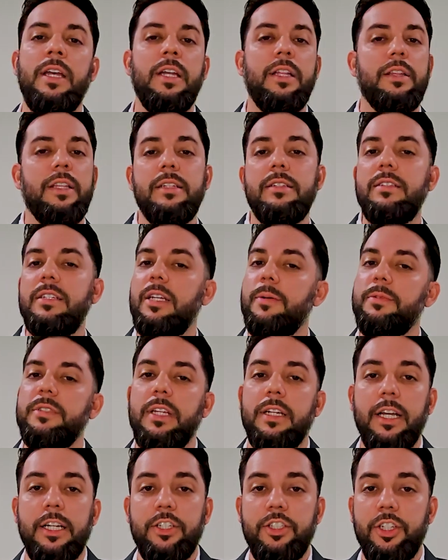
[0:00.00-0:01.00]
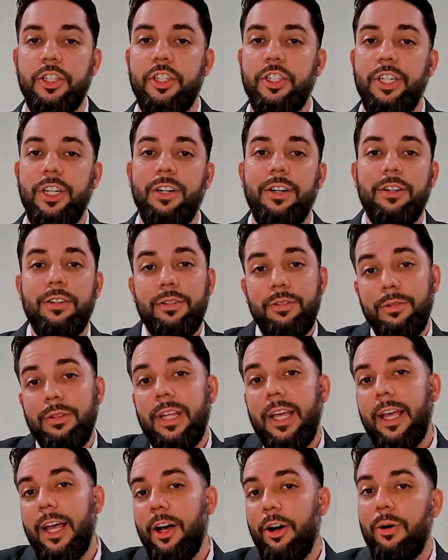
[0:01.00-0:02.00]
These tips that I just shared, do
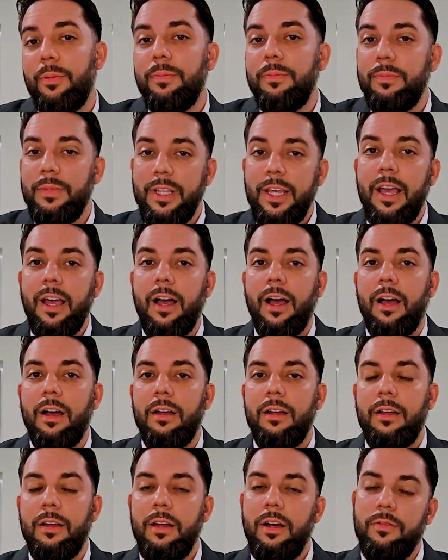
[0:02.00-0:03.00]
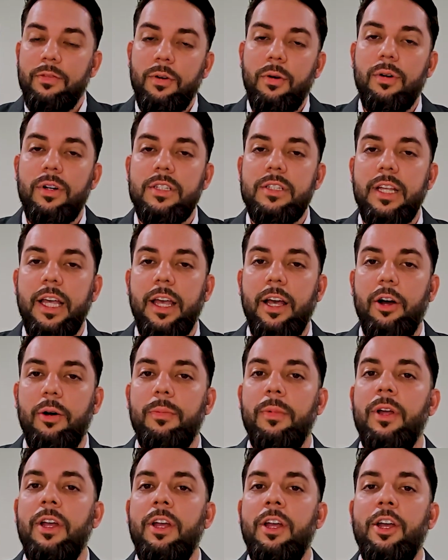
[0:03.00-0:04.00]
they help? Yeah, of course they help.
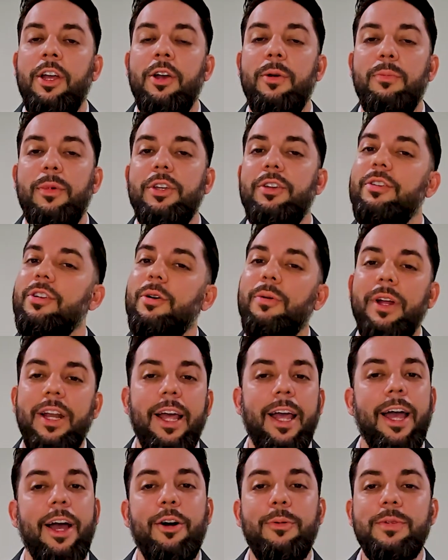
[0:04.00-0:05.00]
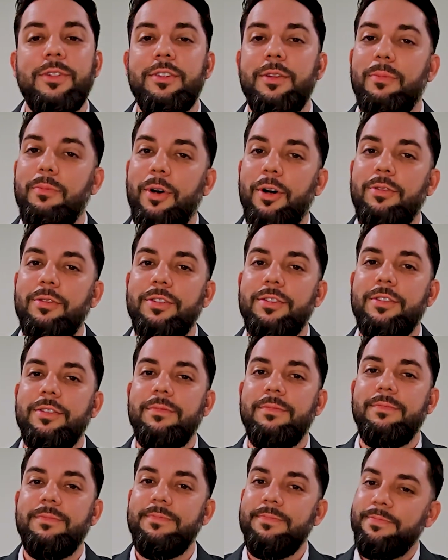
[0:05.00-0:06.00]
But you know what helps the
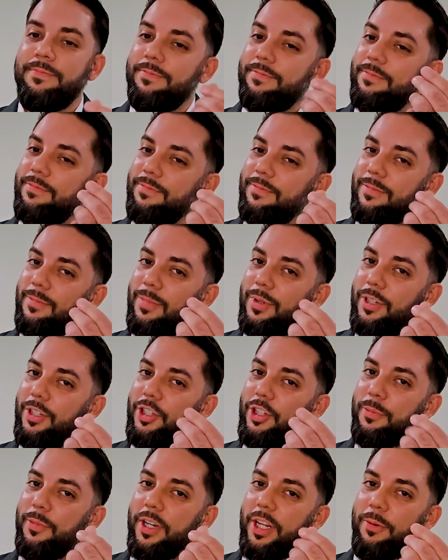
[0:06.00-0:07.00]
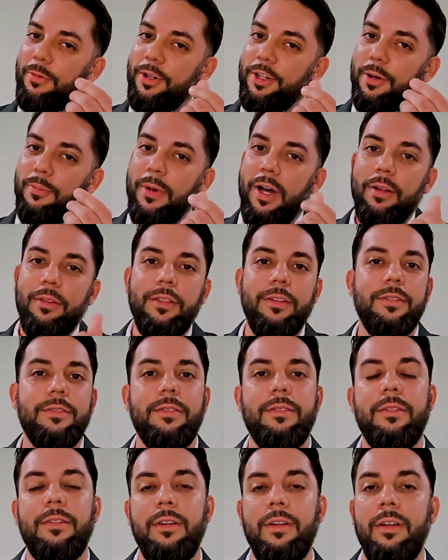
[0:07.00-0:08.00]
most? Putting your money where your mouth
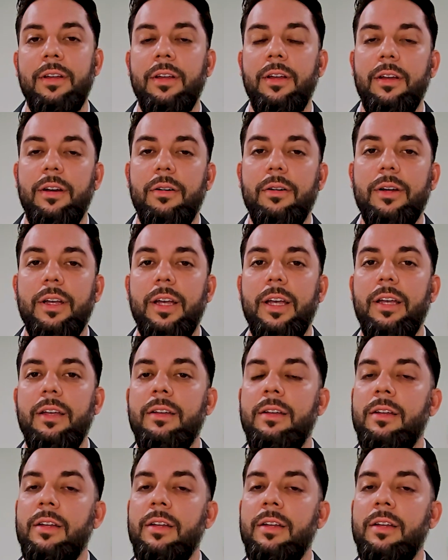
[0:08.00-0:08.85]
is, okay?